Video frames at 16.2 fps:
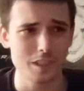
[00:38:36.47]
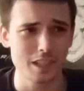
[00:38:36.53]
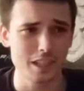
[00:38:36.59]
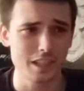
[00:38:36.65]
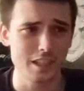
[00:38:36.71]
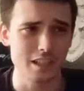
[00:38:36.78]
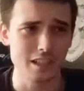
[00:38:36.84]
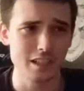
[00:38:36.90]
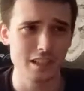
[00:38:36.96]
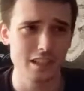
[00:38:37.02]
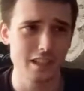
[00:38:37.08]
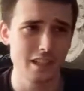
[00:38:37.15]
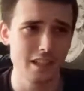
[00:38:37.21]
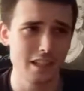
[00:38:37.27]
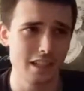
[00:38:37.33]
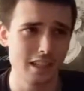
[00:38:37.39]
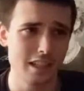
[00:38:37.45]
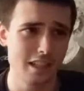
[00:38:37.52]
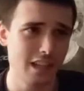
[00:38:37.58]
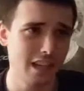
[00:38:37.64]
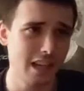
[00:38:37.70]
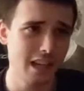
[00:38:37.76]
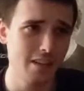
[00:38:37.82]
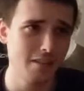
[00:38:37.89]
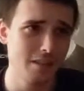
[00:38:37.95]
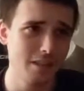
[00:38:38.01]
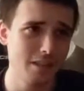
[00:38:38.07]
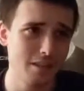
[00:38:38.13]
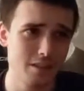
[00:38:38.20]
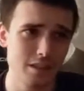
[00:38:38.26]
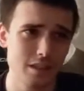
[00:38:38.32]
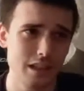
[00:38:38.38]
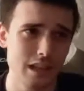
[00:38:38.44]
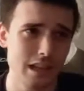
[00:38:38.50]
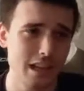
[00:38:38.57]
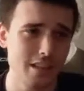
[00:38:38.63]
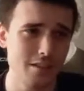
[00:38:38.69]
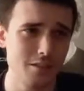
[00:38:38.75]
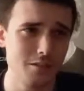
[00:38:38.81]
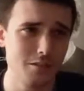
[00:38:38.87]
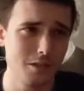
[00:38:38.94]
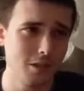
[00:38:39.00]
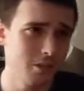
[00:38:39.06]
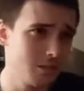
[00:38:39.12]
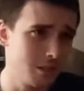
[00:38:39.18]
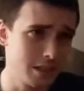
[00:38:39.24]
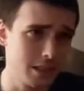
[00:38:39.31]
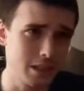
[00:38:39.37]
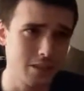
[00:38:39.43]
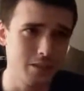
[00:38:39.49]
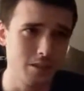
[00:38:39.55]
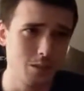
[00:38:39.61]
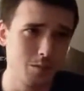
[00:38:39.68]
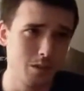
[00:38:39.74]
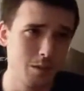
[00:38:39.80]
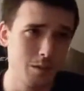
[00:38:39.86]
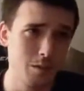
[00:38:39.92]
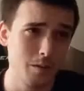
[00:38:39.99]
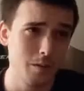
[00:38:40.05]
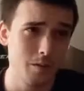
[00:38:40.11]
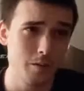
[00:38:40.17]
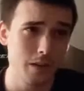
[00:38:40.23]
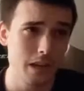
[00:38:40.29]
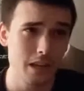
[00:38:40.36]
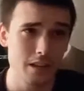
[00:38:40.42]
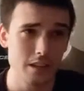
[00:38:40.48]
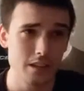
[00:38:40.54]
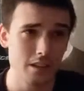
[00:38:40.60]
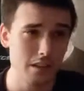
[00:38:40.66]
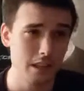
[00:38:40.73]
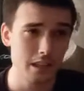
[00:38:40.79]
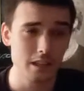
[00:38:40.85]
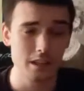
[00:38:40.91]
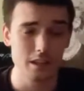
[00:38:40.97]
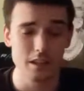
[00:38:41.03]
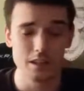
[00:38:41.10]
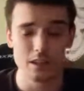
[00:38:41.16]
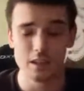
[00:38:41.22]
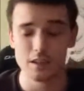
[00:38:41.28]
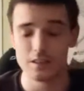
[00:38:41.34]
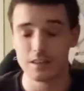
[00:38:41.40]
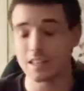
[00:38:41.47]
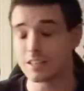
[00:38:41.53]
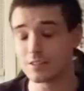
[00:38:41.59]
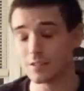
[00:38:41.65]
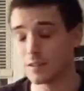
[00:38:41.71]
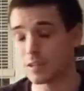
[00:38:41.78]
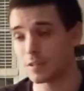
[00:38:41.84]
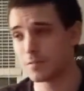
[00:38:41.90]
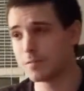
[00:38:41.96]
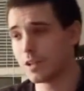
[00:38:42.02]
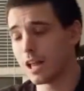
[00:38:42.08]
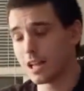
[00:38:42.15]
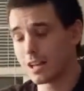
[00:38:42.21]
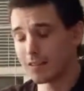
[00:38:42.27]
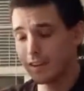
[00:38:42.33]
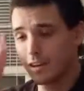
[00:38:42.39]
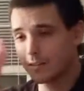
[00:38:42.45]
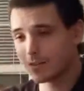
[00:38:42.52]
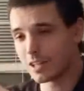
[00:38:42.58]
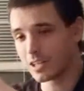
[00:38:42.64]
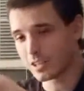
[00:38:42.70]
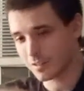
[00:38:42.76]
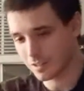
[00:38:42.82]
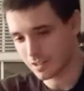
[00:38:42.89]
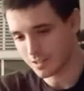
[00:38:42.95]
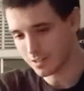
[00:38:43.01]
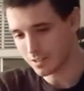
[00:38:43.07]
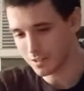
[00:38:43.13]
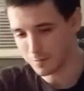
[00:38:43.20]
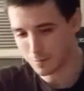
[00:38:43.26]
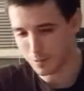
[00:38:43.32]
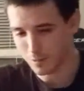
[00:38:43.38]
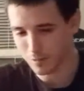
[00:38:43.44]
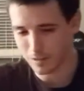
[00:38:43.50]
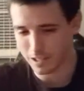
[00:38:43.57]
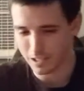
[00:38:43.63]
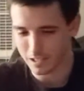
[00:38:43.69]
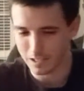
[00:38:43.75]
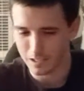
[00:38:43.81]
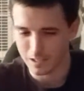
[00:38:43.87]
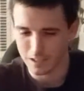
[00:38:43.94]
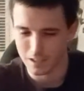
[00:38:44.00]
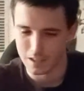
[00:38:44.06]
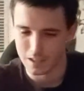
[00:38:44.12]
Like it kind of is, I guess, a little ridiculous maybe with the fact that like things are like flying around like crazy, but like